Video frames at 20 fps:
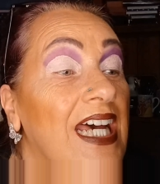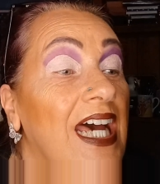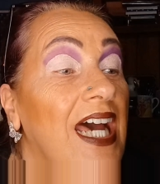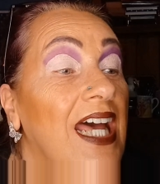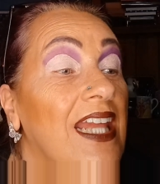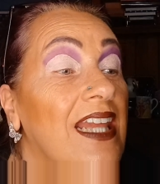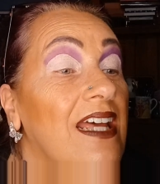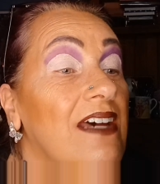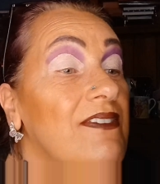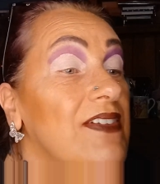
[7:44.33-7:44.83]

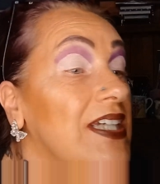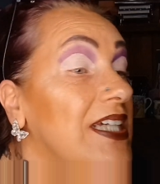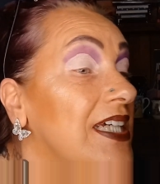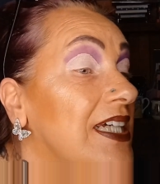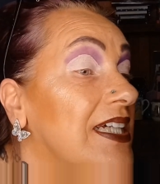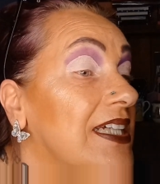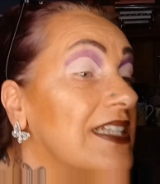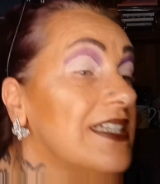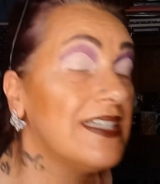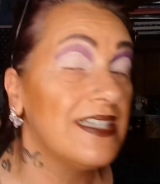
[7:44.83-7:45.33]
I love
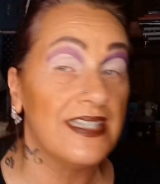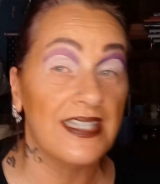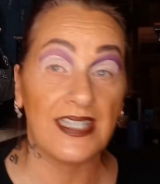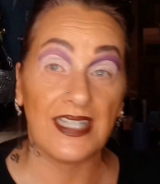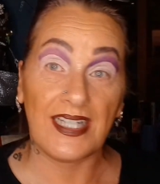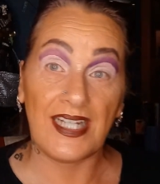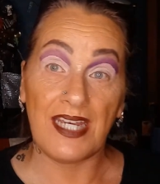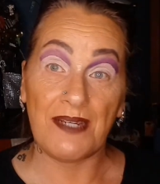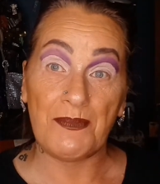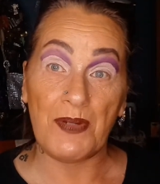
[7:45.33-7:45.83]
it.
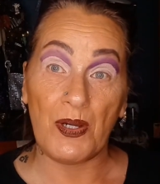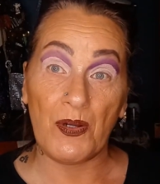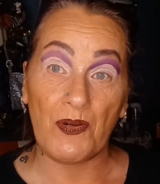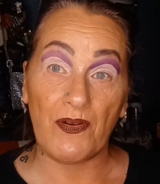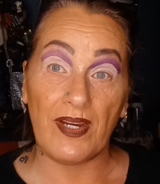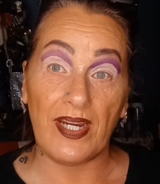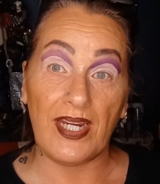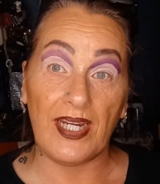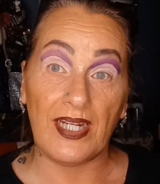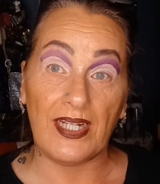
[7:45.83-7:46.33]
It came out
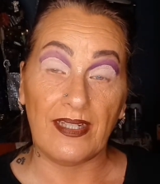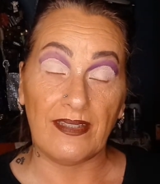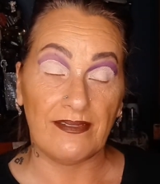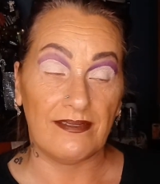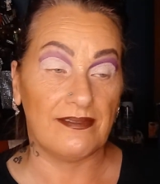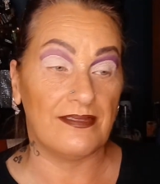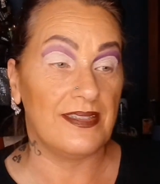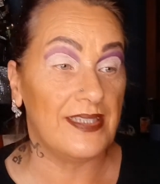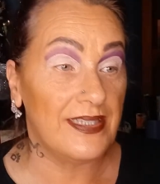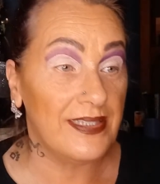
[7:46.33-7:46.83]
great.
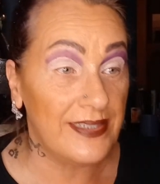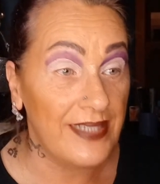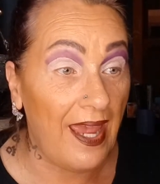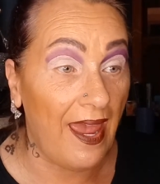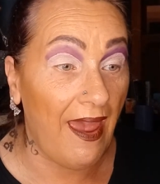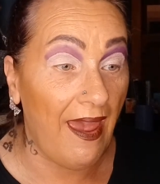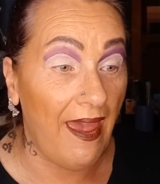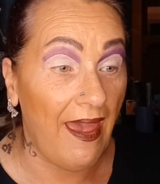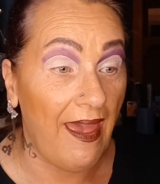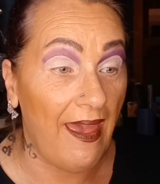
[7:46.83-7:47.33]

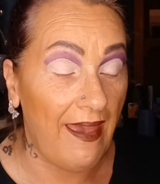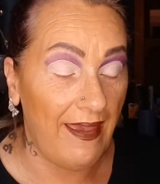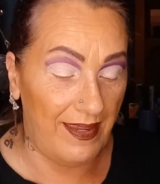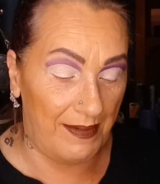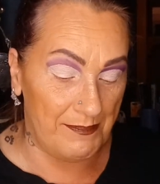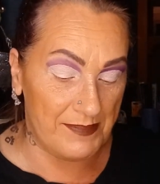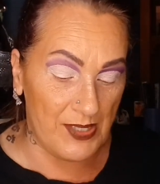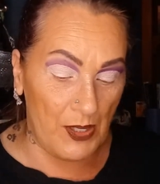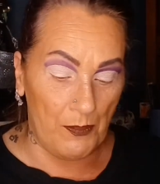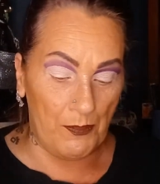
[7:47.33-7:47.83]

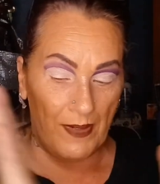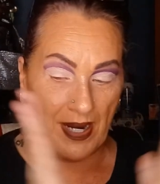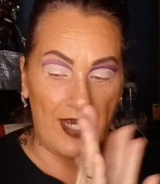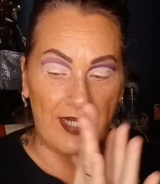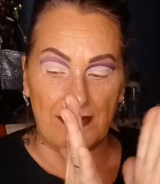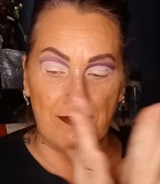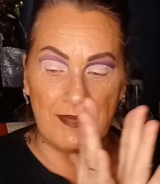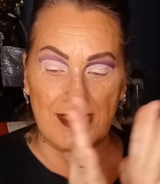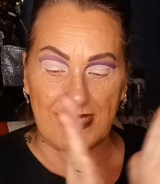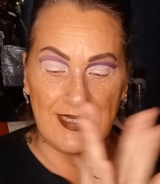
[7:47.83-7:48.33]
Yay, I'm so
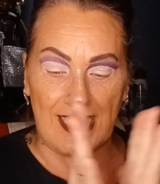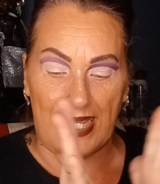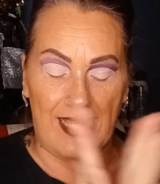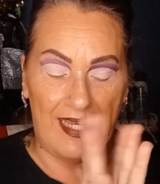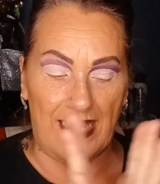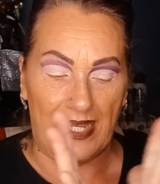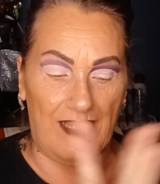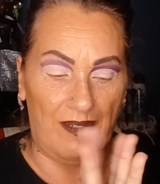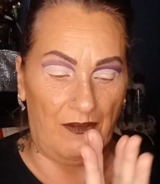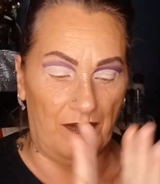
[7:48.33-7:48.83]

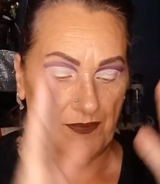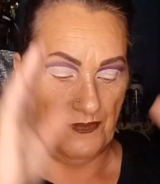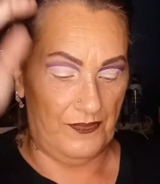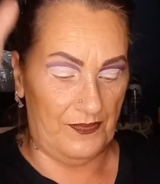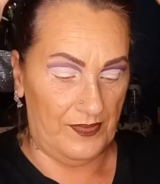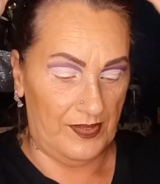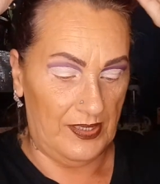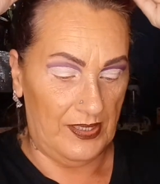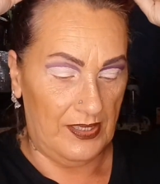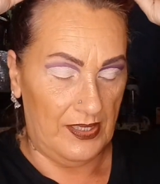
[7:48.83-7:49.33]
proud
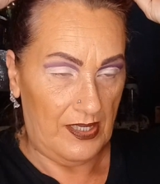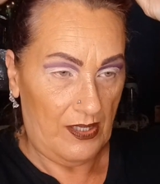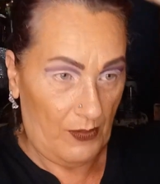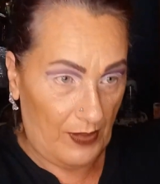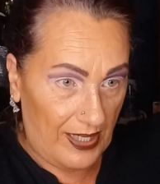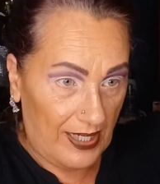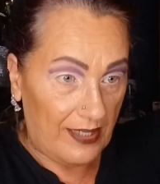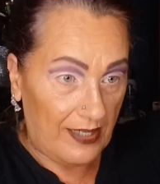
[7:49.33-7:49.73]
of myself.